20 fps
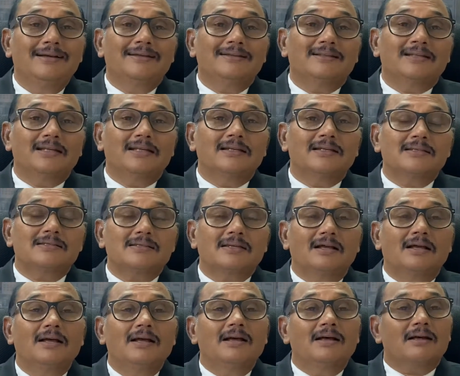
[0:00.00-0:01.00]
is
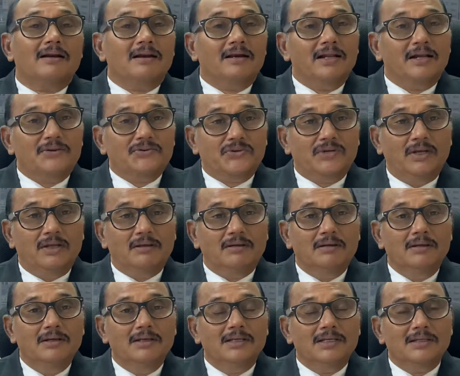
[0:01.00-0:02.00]
a
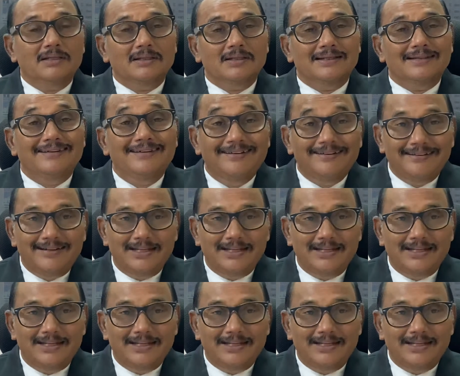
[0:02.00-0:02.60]
reduction in the